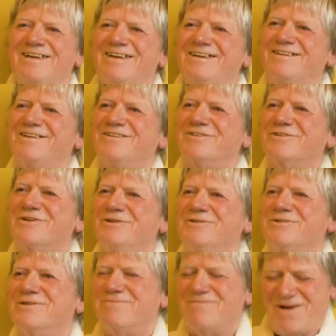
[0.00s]
It's
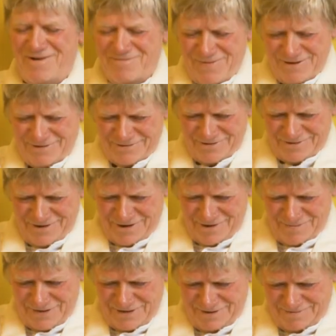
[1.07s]
cool, it might appeal to a lot
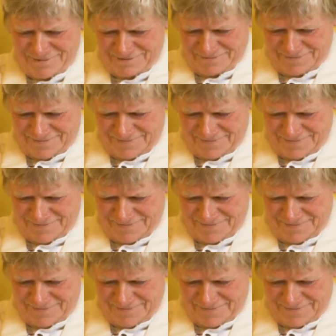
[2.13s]
of people.